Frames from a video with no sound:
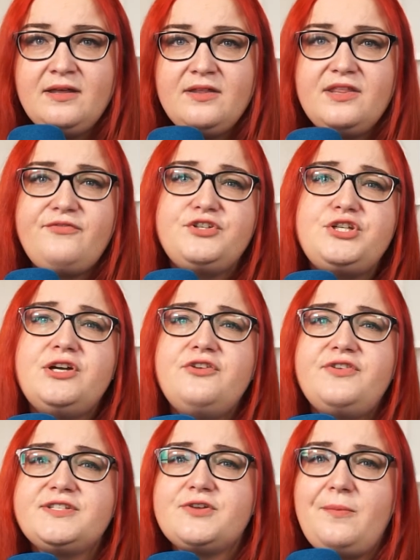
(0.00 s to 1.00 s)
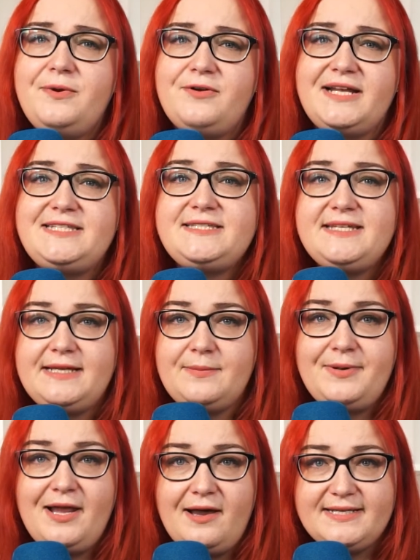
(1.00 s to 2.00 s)
The photographer's copyright still
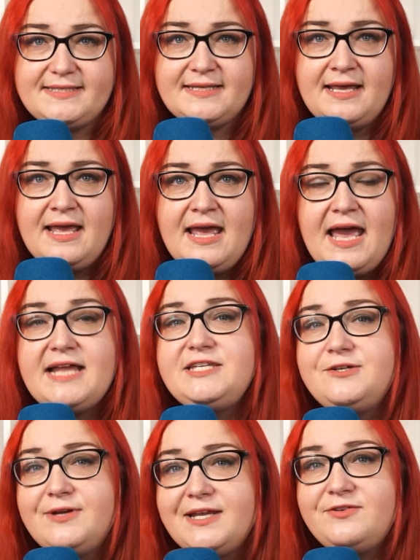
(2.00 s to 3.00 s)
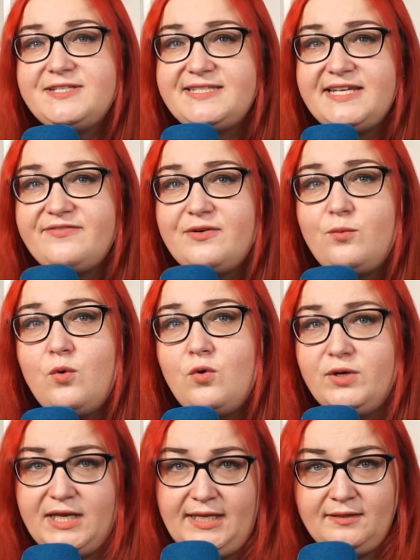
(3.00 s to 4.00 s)
applies, and you can receive a
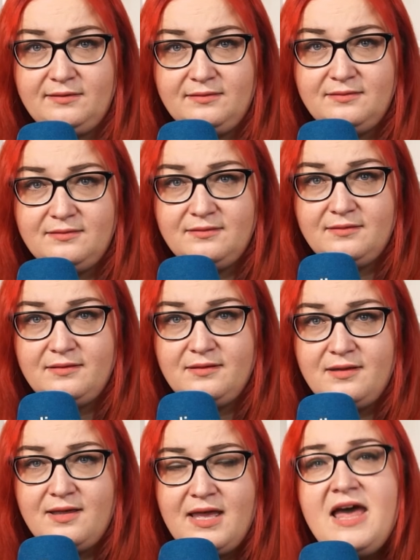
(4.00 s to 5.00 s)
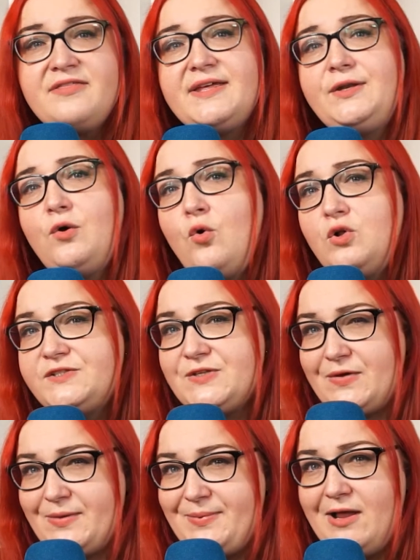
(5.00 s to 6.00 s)
warning. That
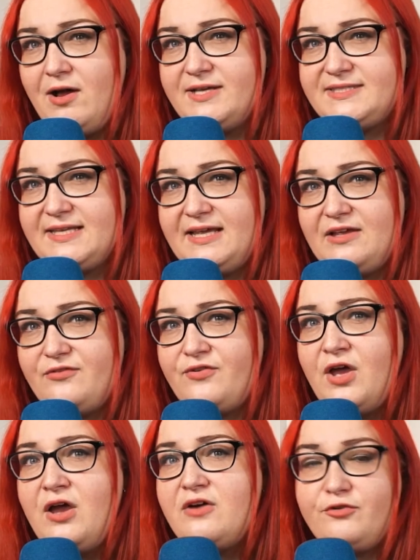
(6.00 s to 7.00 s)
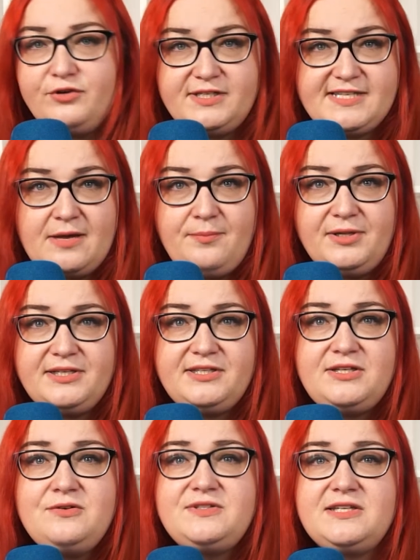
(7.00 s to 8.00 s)
also applies if, for example, the
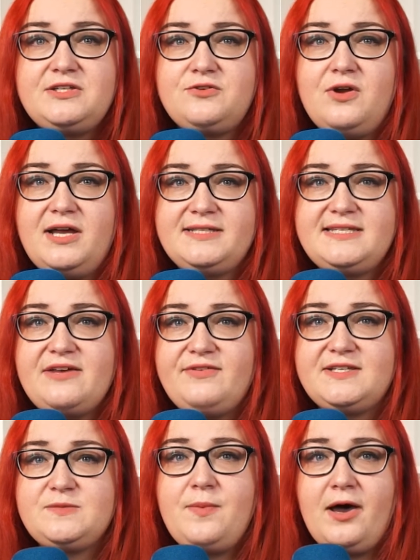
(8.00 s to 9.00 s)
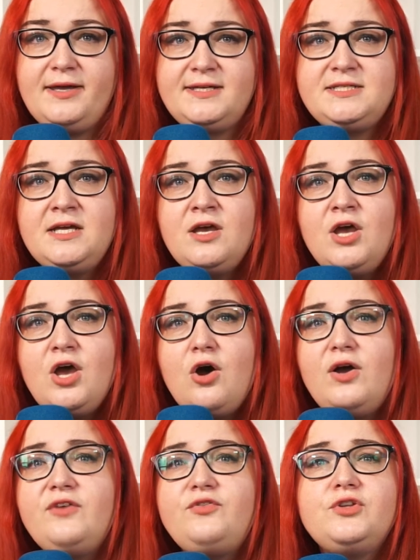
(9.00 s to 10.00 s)
usage rights have expired,
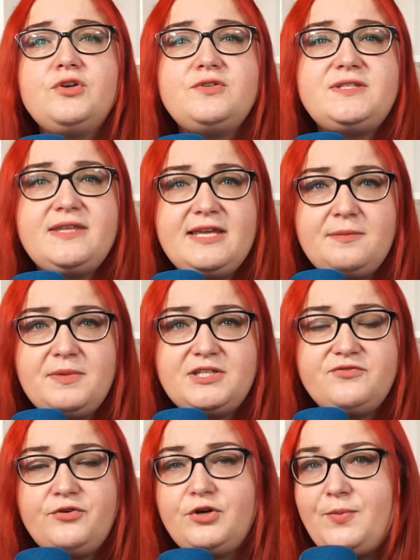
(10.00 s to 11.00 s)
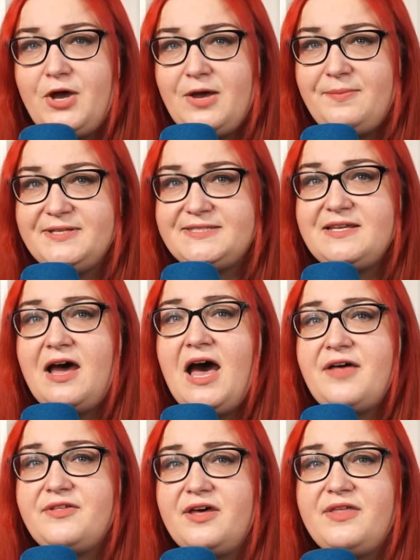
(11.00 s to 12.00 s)
or if you use the image for a purpose
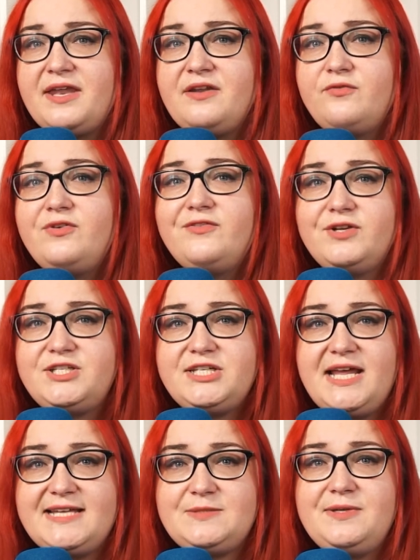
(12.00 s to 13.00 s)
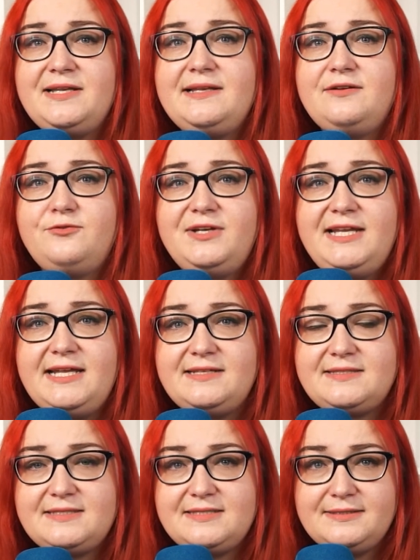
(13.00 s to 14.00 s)
other than for which it has been
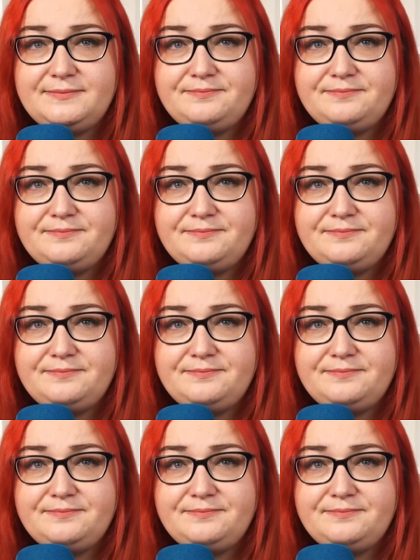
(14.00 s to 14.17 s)
released.